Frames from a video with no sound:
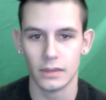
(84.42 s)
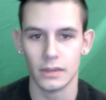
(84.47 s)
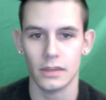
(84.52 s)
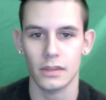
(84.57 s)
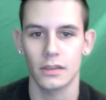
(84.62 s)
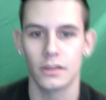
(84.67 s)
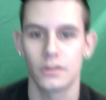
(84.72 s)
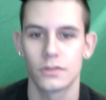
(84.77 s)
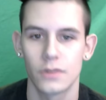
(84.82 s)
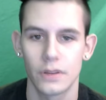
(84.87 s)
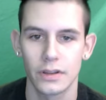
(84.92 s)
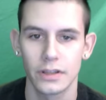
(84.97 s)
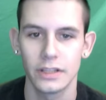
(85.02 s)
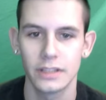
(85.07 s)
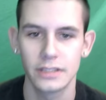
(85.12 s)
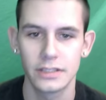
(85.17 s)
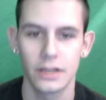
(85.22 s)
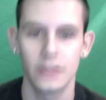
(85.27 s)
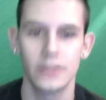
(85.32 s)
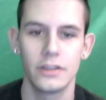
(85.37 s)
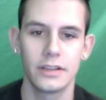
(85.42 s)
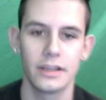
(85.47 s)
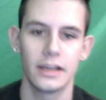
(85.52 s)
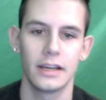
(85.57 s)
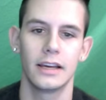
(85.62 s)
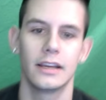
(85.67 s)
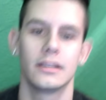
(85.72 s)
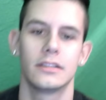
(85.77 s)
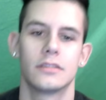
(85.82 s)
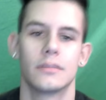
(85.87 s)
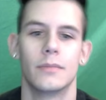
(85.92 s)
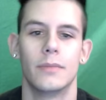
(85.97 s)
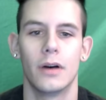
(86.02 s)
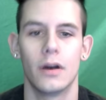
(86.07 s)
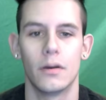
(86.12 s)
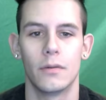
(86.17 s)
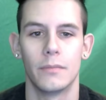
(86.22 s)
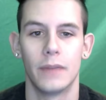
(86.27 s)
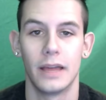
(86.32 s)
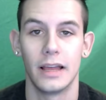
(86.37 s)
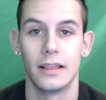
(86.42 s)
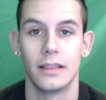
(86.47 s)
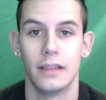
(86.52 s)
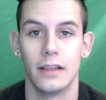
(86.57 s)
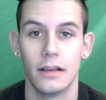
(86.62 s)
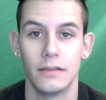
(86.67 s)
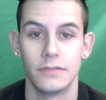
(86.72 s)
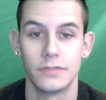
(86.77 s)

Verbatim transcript: so I'm gonna tell you guys about my love